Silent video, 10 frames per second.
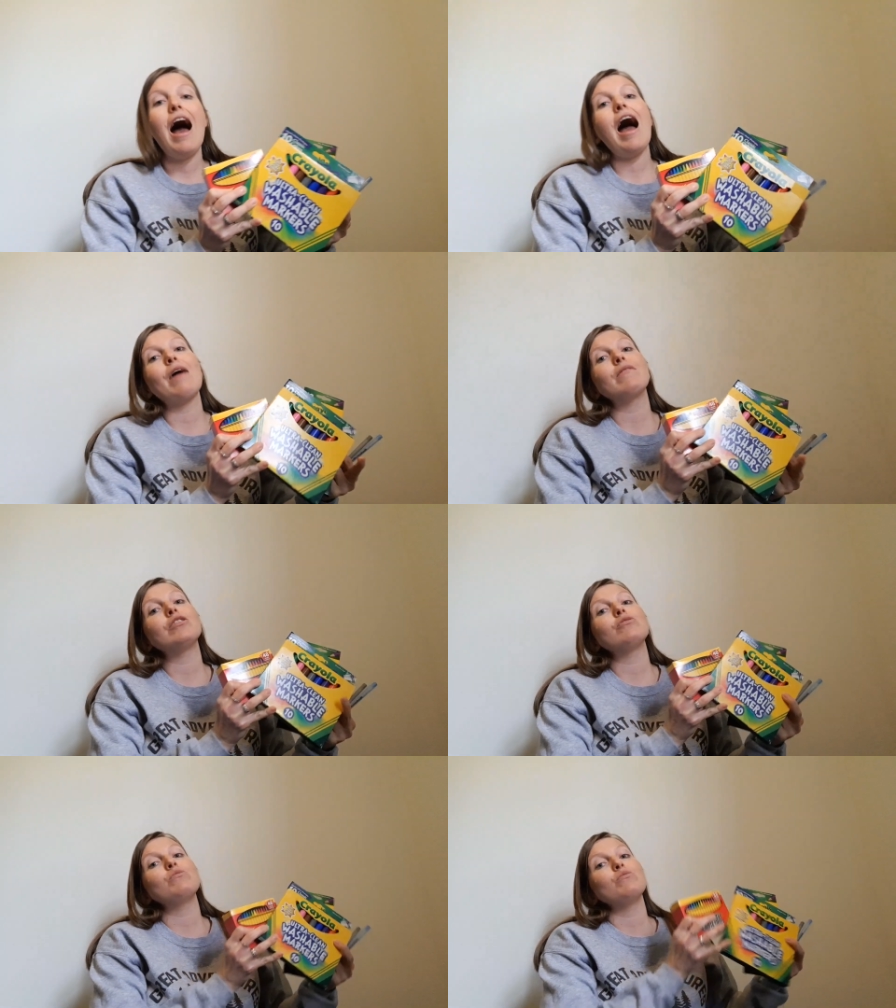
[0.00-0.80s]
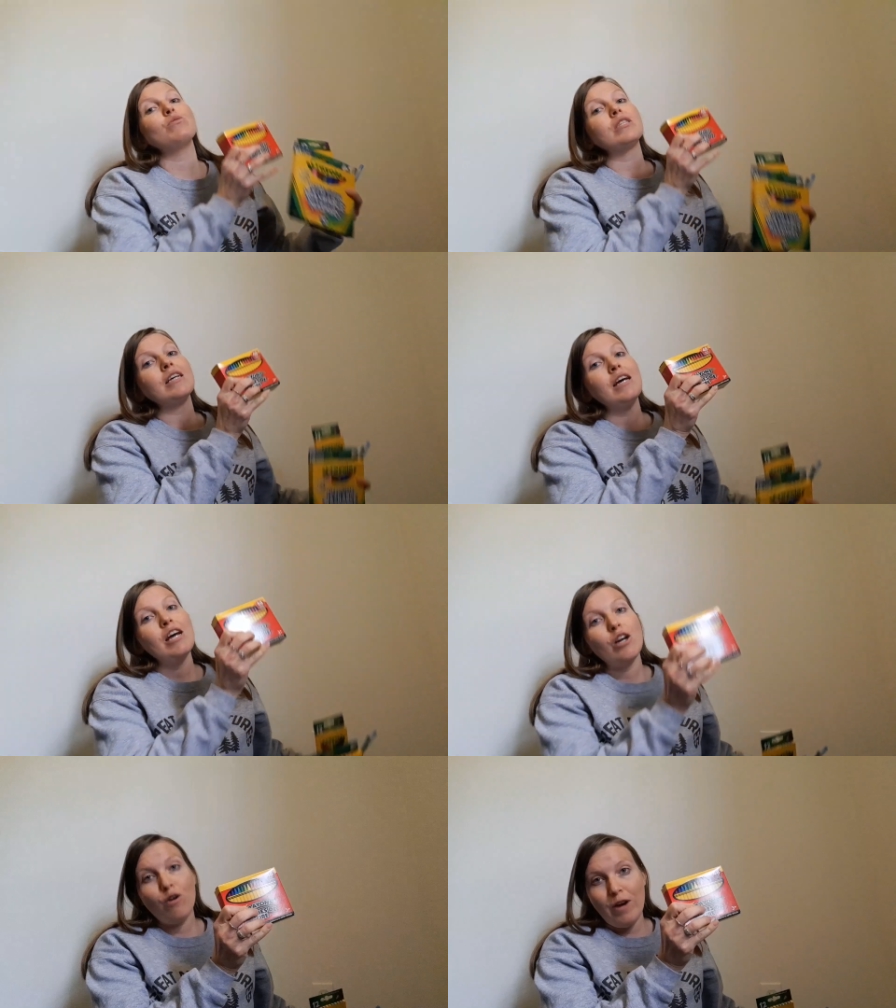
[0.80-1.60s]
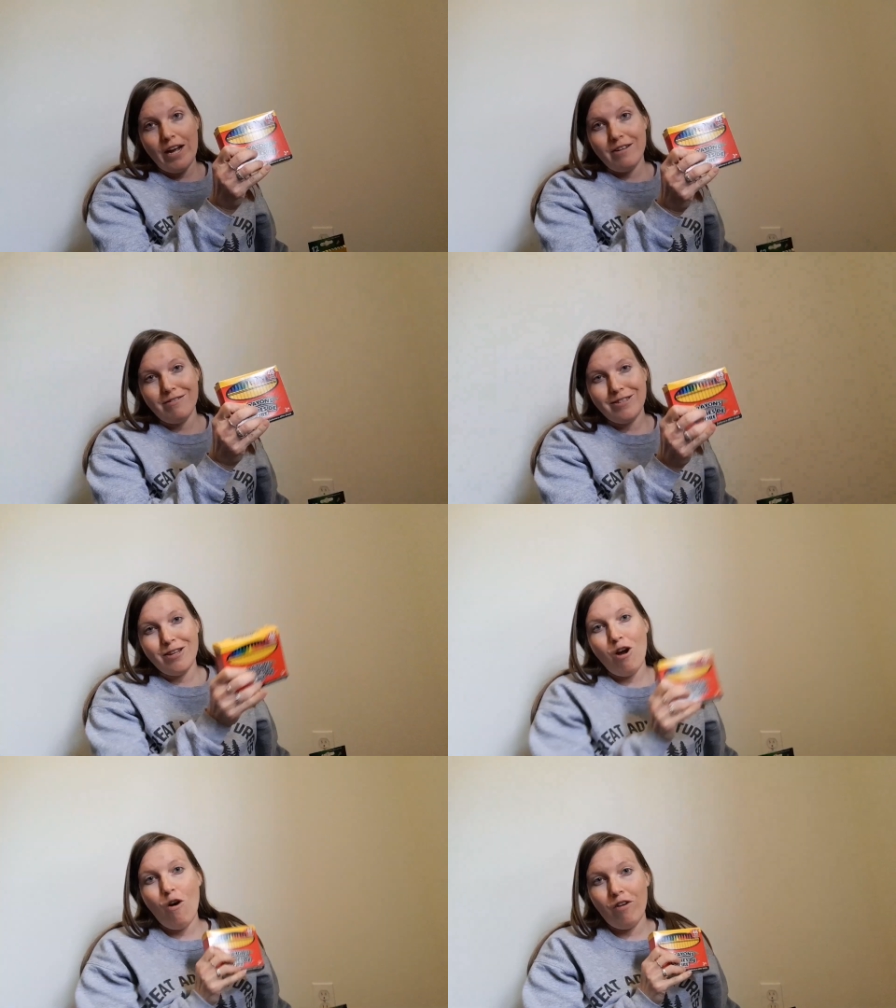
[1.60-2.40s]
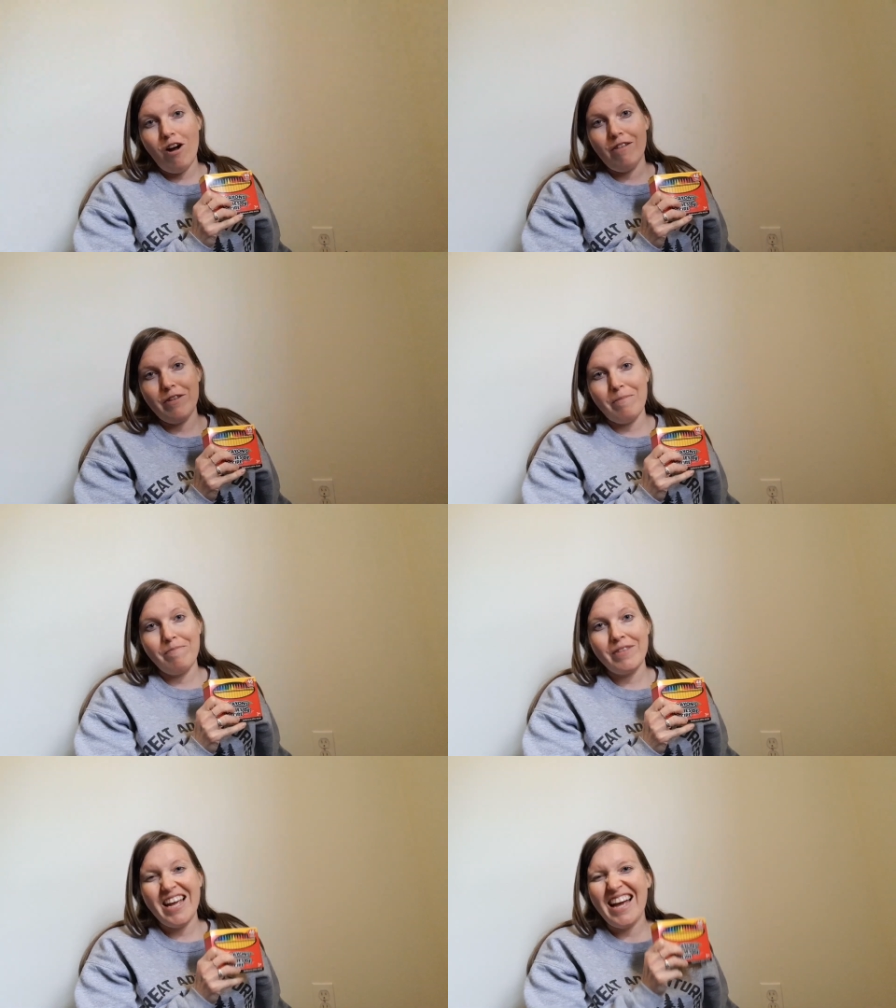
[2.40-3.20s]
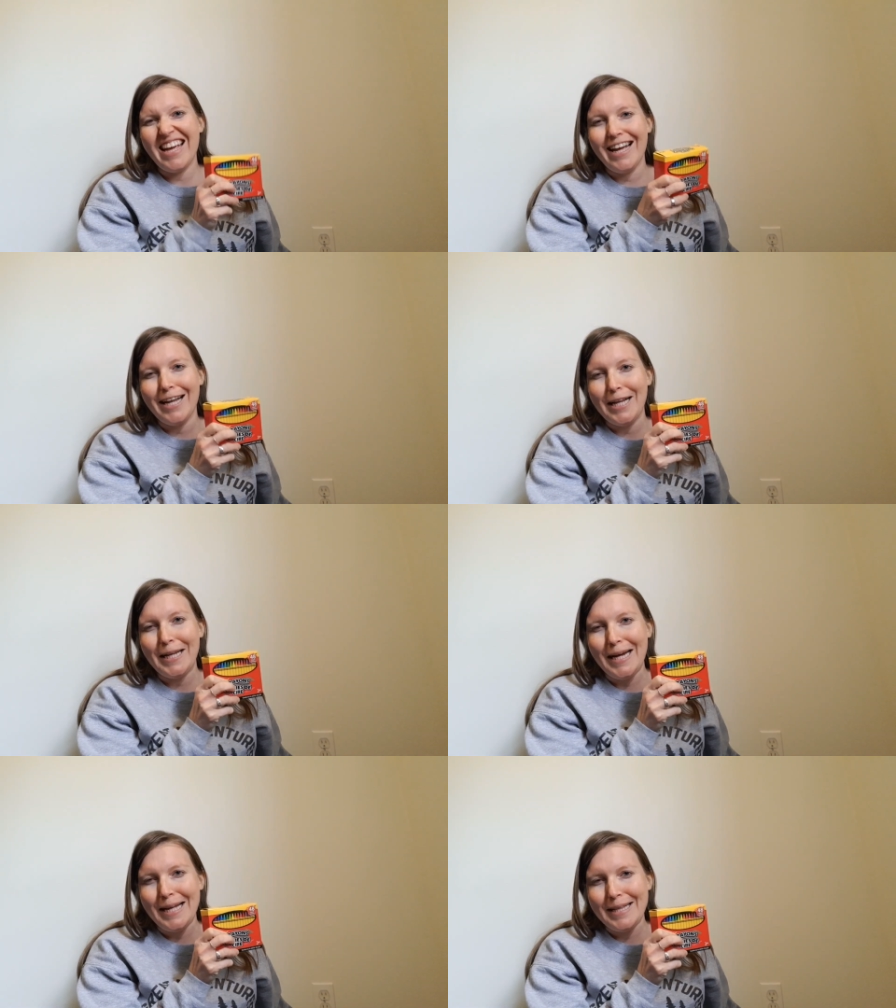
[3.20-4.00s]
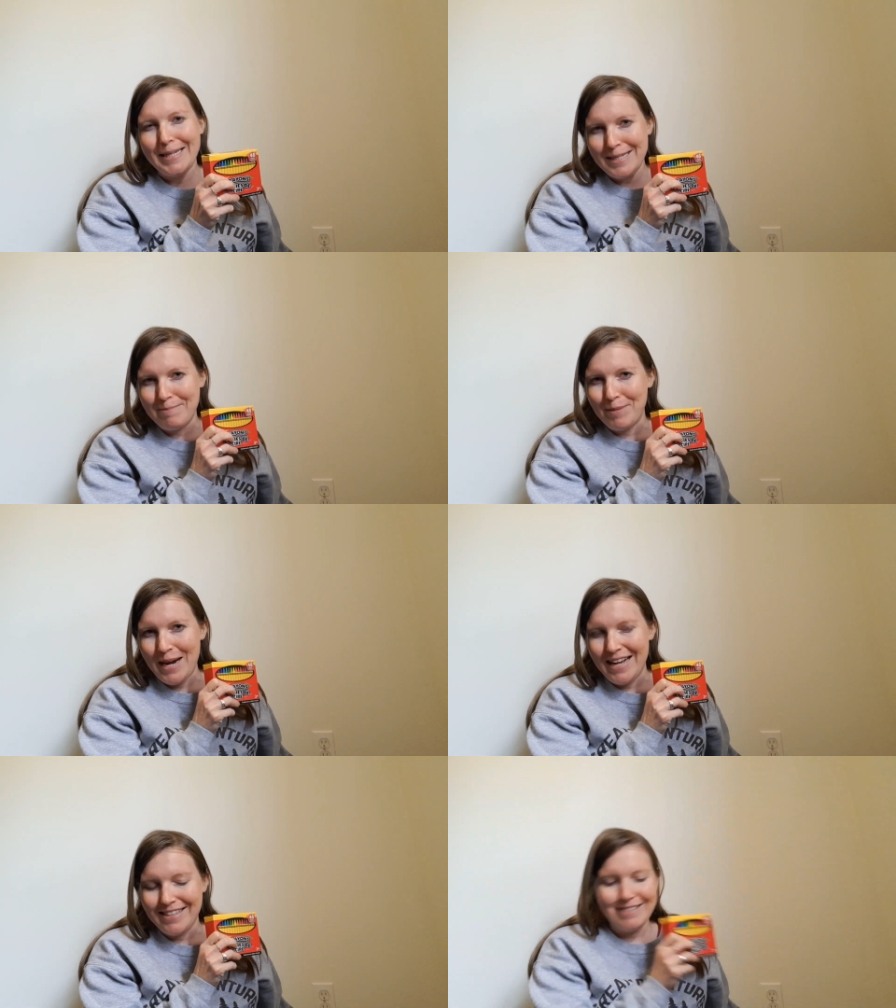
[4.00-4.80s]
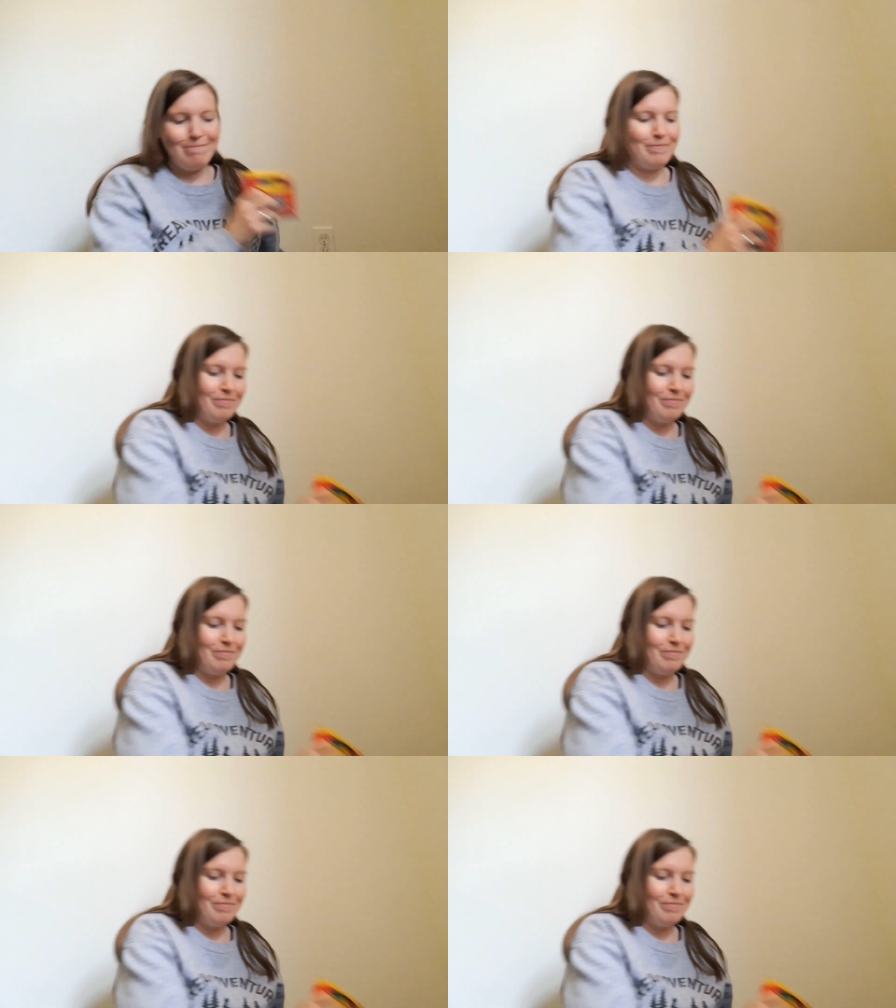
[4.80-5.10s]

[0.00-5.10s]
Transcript: I would choose crayons over all of them. Again, not this brand.